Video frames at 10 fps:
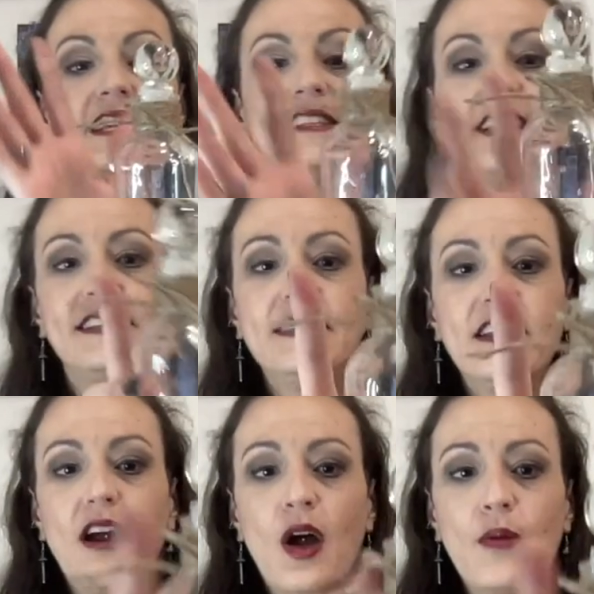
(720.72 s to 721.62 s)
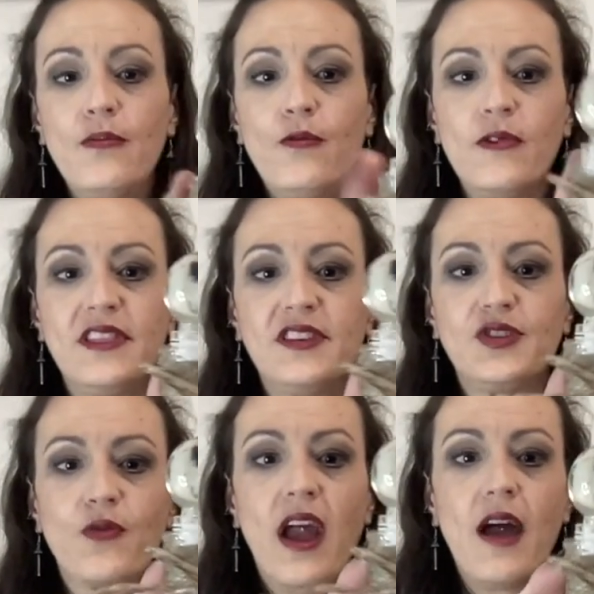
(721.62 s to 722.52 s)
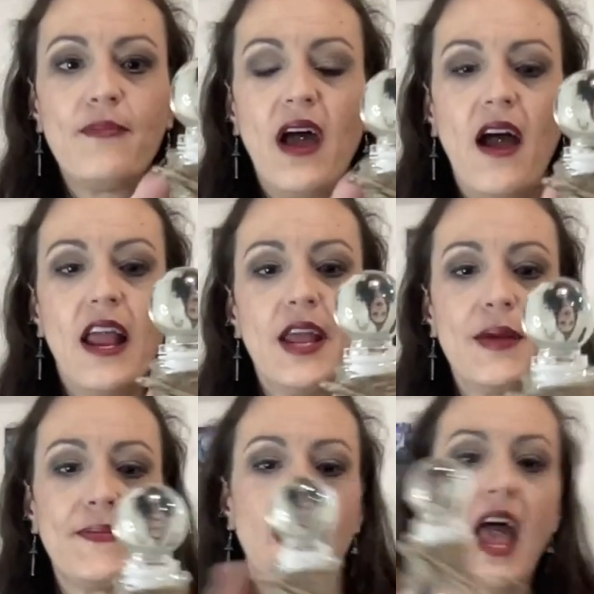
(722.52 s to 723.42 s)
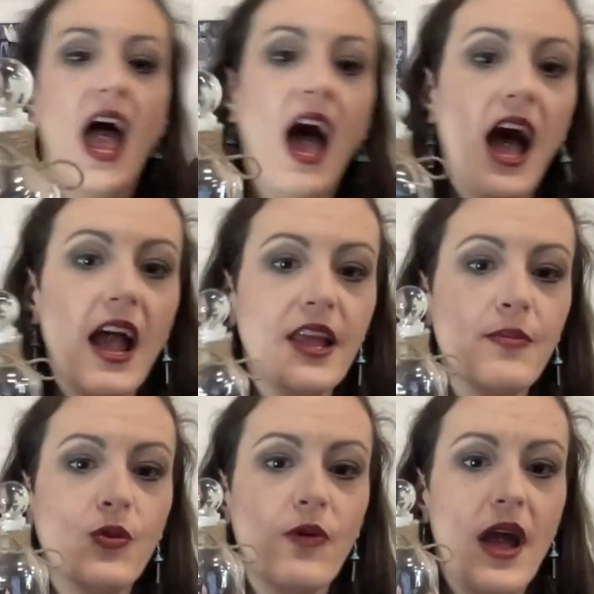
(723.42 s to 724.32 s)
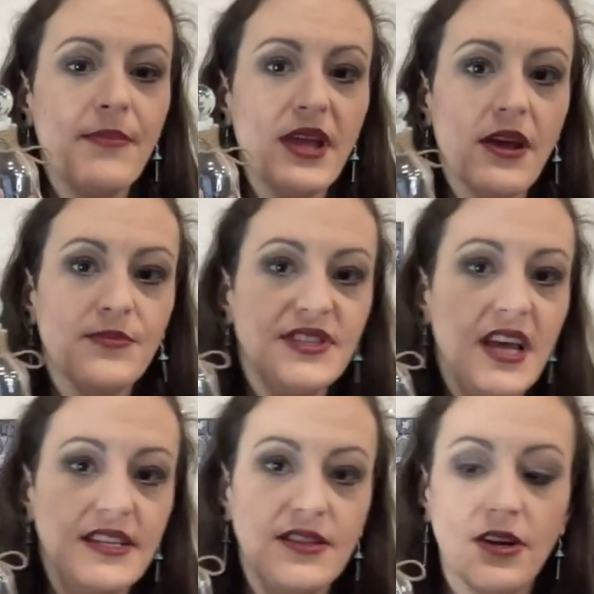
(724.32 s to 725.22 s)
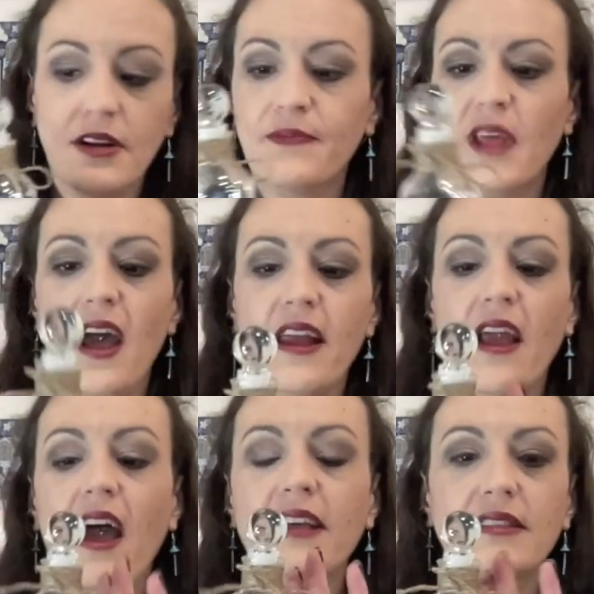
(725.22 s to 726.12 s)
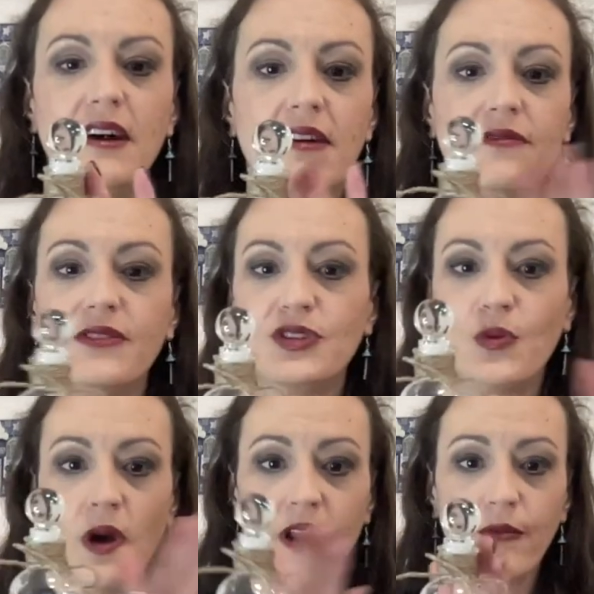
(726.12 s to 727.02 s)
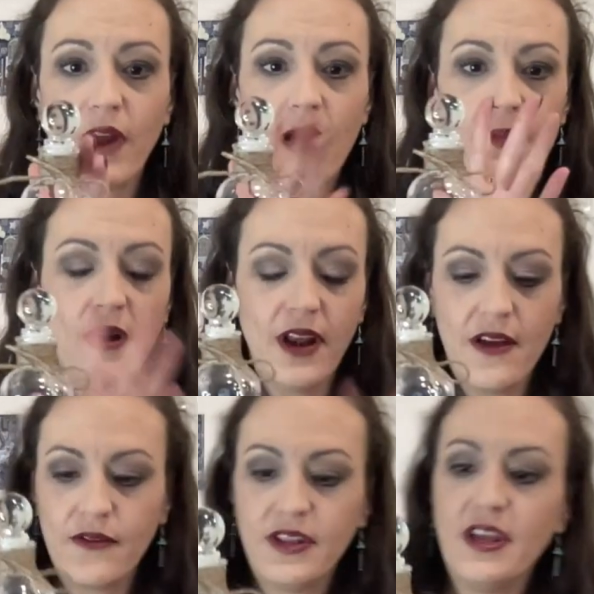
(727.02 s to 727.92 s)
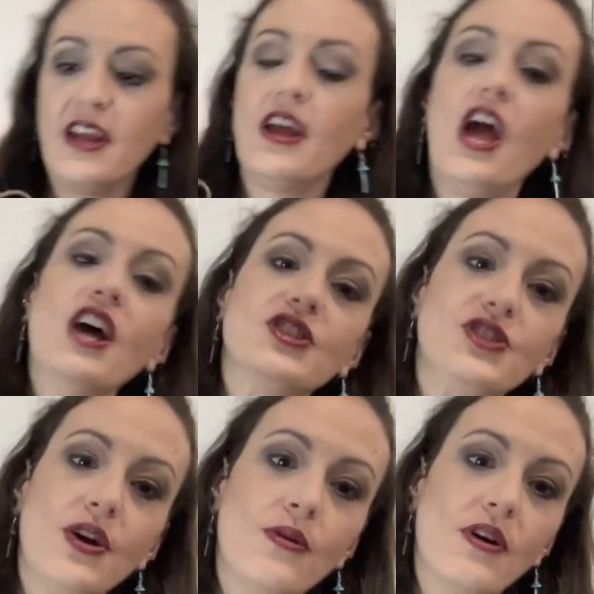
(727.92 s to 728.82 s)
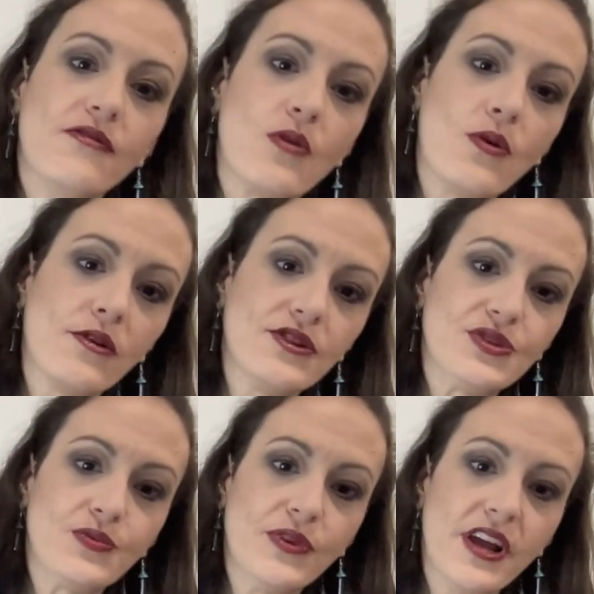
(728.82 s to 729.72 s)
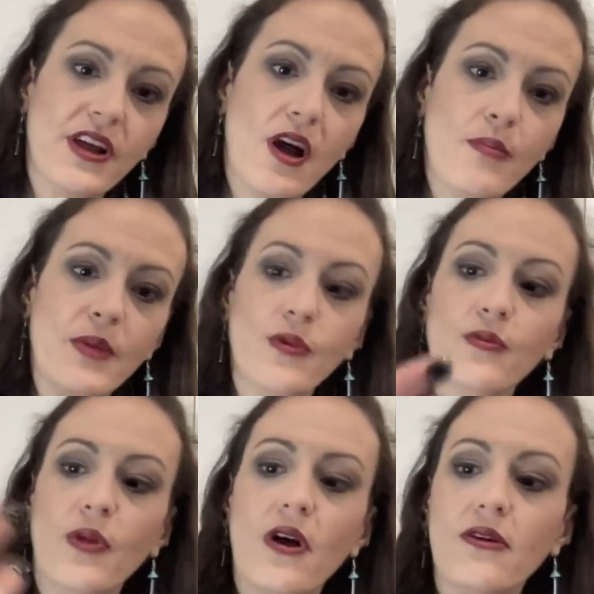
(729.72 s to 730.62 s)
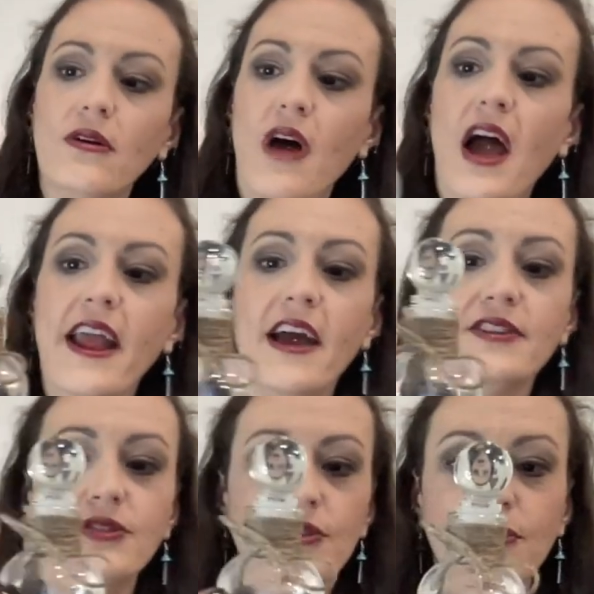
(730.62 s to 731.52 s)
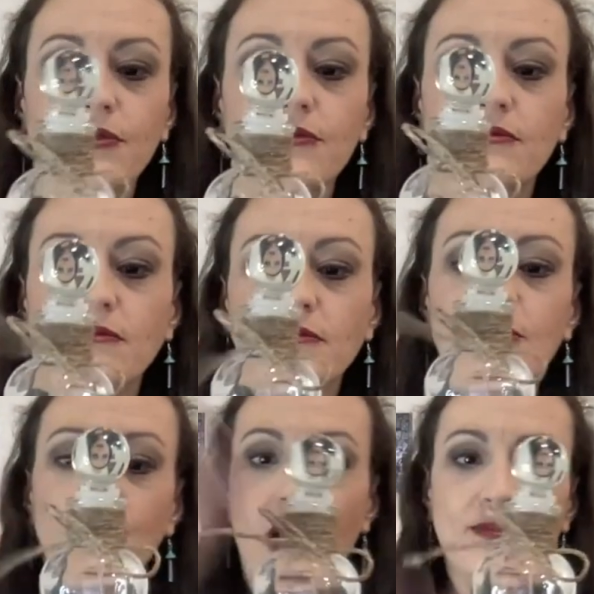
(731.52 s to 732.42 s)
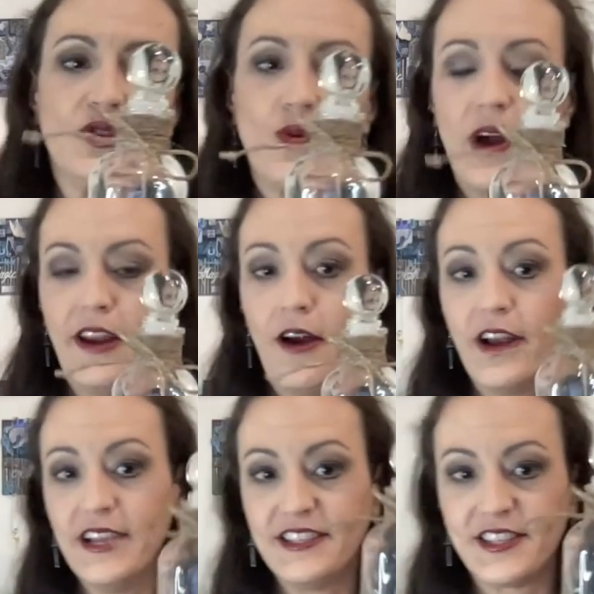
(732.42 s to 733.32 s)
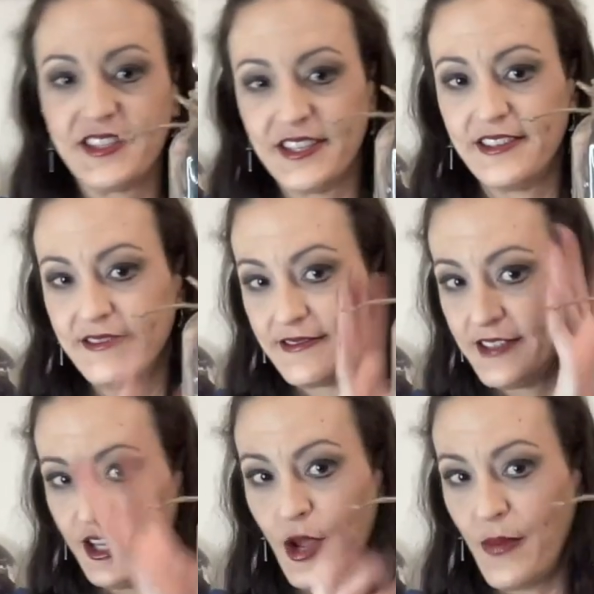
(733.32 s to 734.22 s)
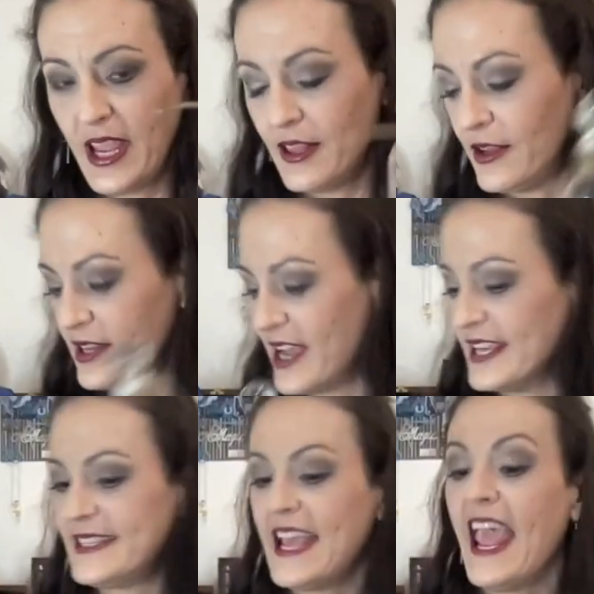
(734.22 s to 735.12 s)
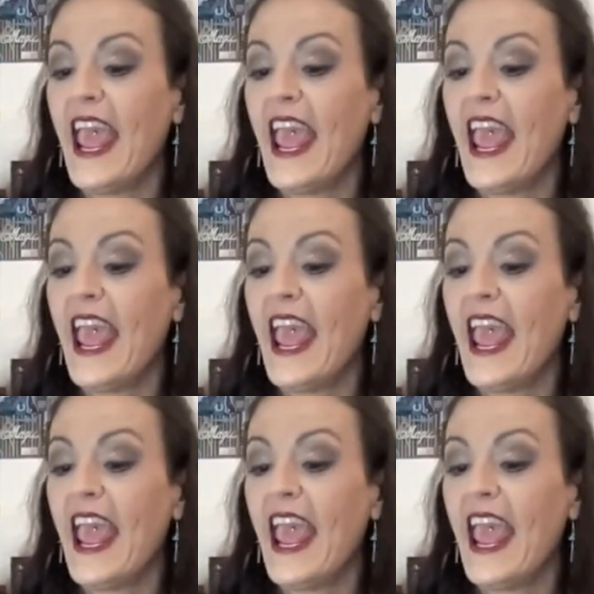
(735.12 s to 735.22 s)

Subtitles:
it doesn't come with this wrap. I am a wrapping obsessor. I love the twine wrap on everything. So of course, when I got my moon bottle, I had to do the wrapped twine on it just to, you know, make it look nice.